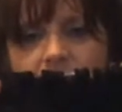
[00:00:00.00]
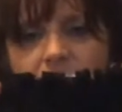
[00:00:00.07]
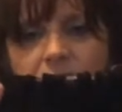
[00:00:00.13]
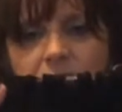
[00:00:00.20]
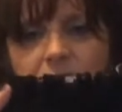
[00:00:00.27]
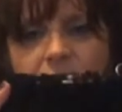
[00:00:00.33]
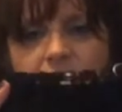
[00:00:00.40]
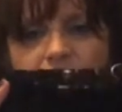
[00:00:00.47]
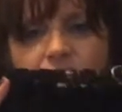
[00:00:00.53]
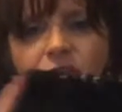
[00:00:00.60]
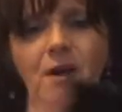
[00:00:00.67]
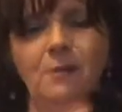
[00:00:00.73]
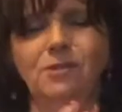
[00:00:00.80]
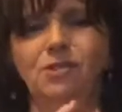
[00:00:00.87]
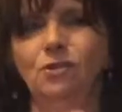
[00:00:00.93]
And so
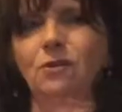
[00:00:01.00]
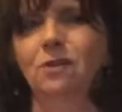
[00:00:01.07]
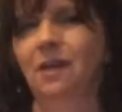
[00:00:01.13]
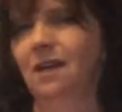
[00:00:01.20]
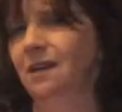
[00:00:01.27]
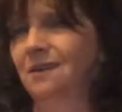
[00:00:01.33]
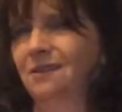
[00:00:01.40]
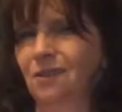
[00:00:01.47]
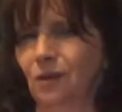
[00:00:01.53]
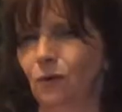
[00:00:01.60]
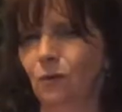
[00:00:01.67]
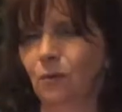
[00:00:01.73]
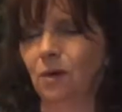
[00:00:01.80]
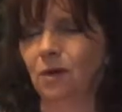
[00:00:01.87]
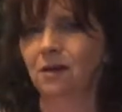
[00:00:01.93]
if I was doing like an
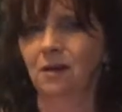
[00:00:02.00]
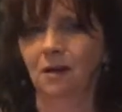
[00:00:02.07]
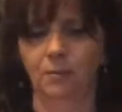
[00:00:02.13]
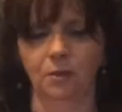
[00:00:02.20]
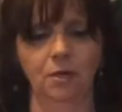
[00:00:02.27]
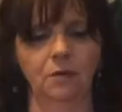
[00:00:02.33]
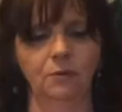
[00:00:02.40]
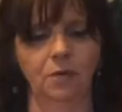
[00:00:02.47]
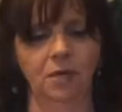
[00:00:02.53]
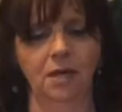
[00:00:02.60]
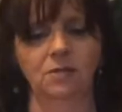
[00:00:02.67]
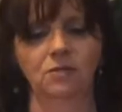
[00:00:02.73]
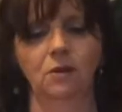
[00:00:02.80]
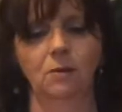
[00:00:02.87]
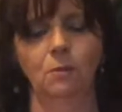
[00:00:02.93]
adult one, I probably would
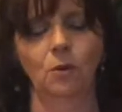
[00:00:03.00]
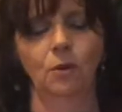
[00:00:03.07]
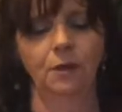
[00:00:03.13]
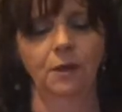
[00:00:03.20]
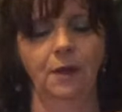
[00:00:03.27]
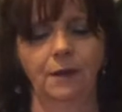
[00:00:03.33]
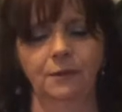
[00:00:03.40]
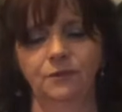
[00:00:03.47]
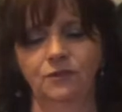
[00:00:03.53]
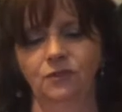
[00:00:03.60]
cast on more than that.